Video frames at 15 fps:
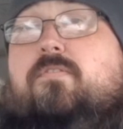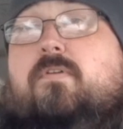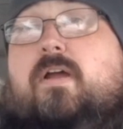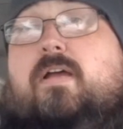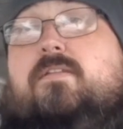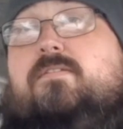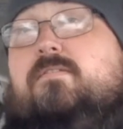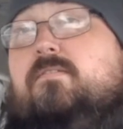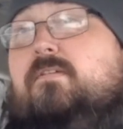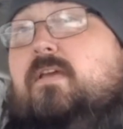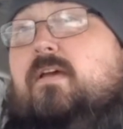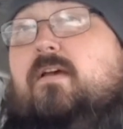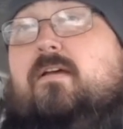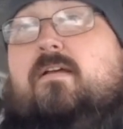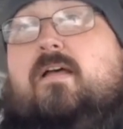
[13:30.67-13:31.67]
threats,
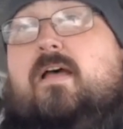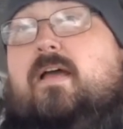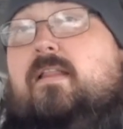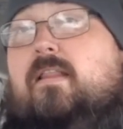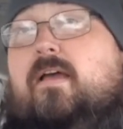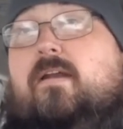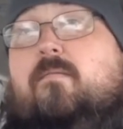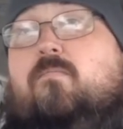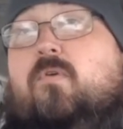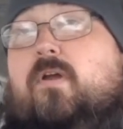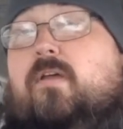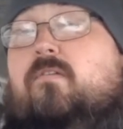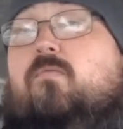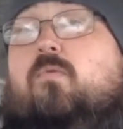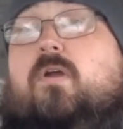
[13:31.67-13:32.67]
highlight them
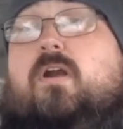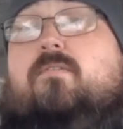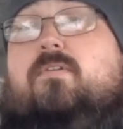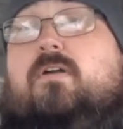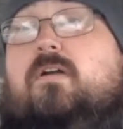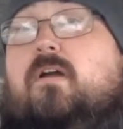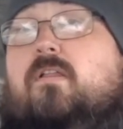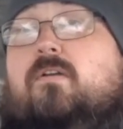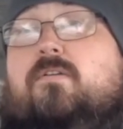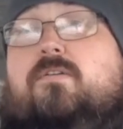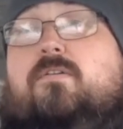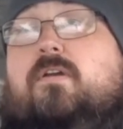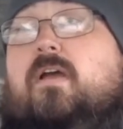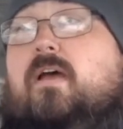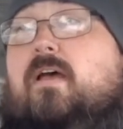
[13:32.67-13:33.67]
red. Whatever color
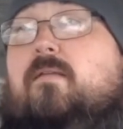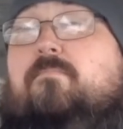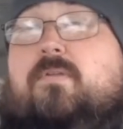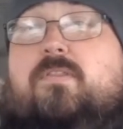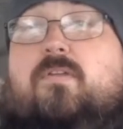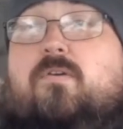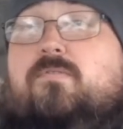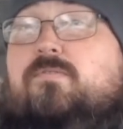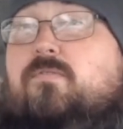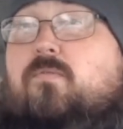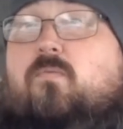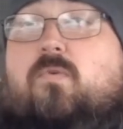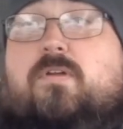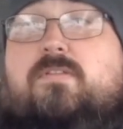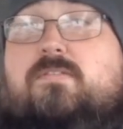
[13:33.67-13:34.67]
you got, but those are the
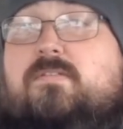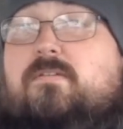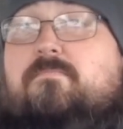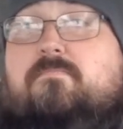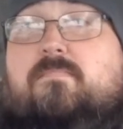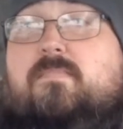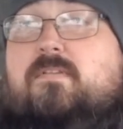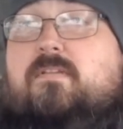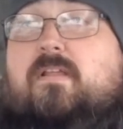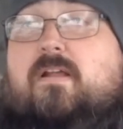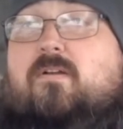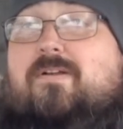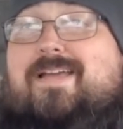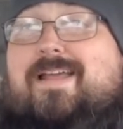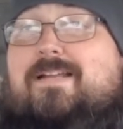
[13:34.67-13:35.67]
ones
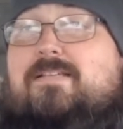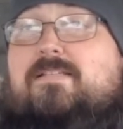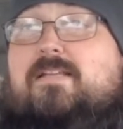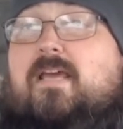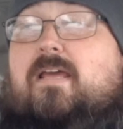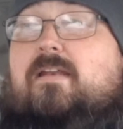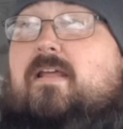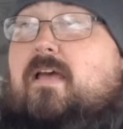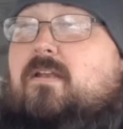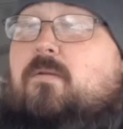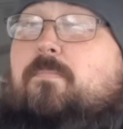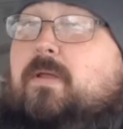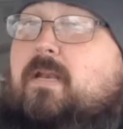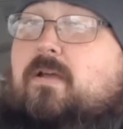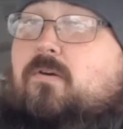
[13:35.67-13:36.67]
that'll kind of stand out
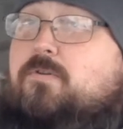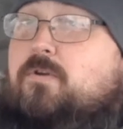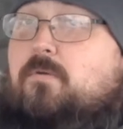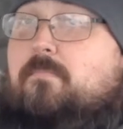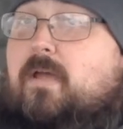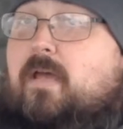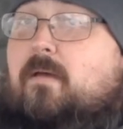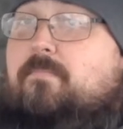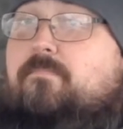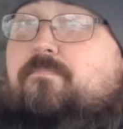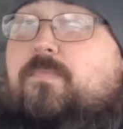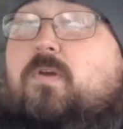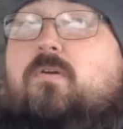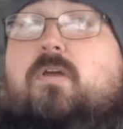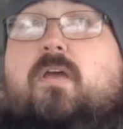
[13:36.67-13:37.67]
depending on your map,
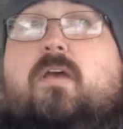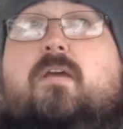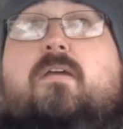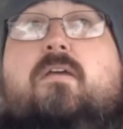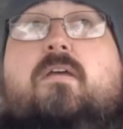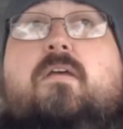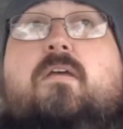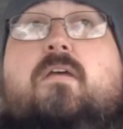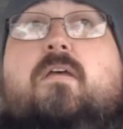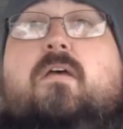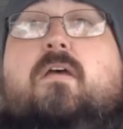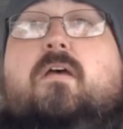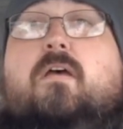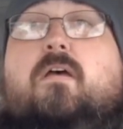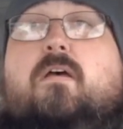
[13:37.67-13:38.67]
okay?
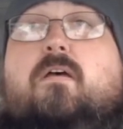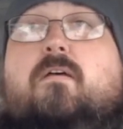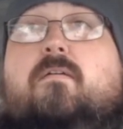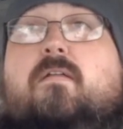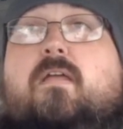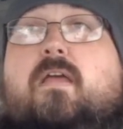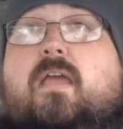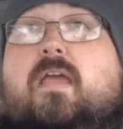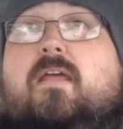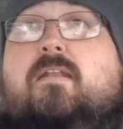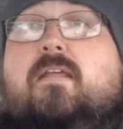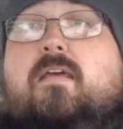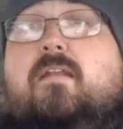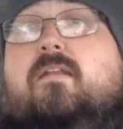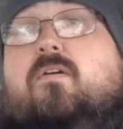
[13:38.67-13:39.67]

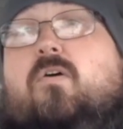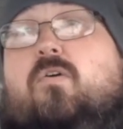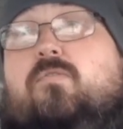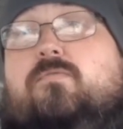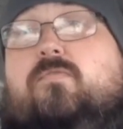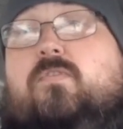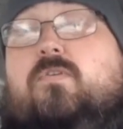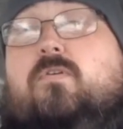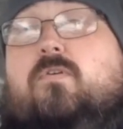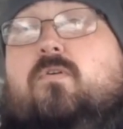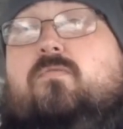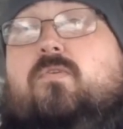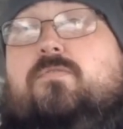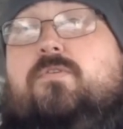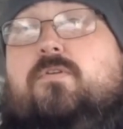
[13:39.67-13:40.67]
And then
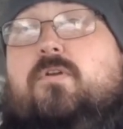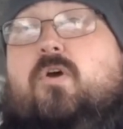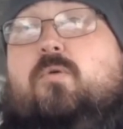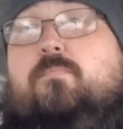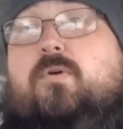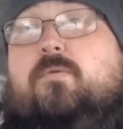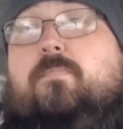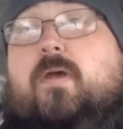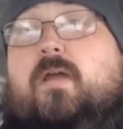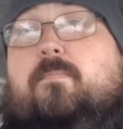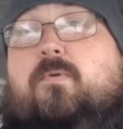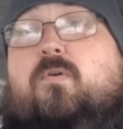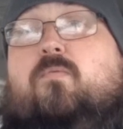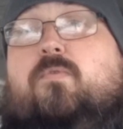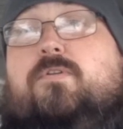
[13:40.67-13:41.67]
over on your notebook
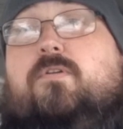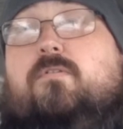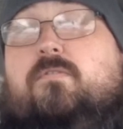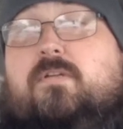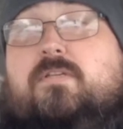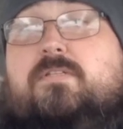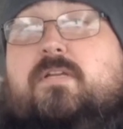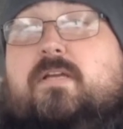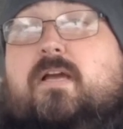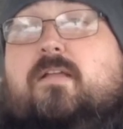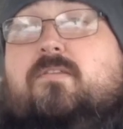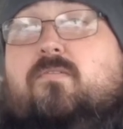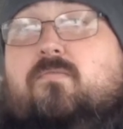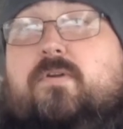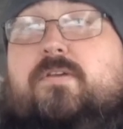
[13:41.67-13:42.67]
paper, when you're listing
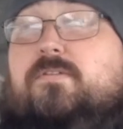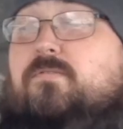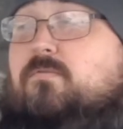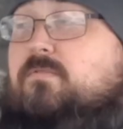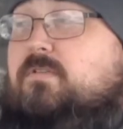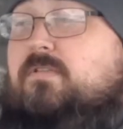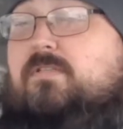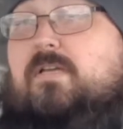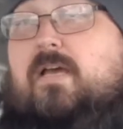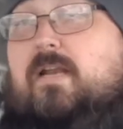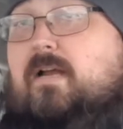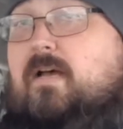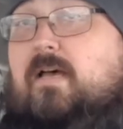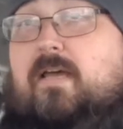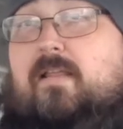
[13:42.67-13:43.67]
out the resources,
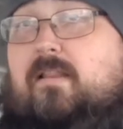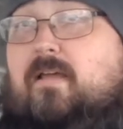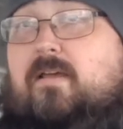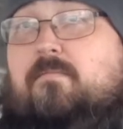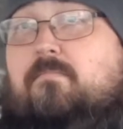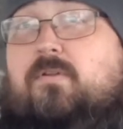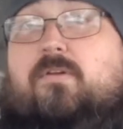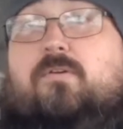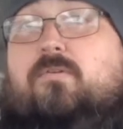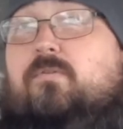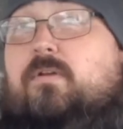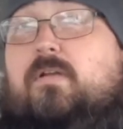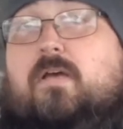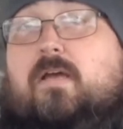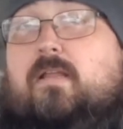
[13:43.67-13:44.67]
kind of highlight blue
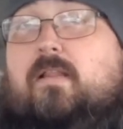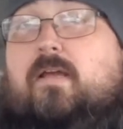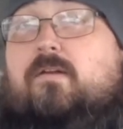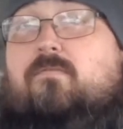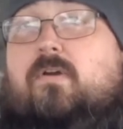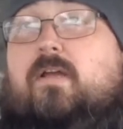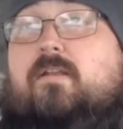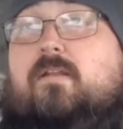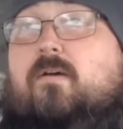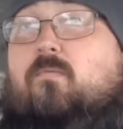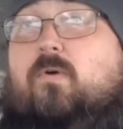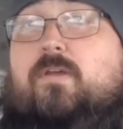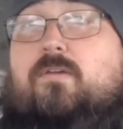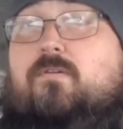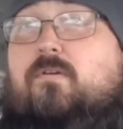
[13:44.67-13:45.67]
and highlight red. That
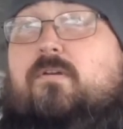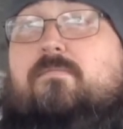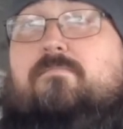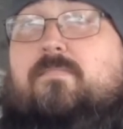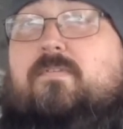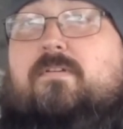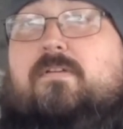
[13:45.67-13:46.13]
way you can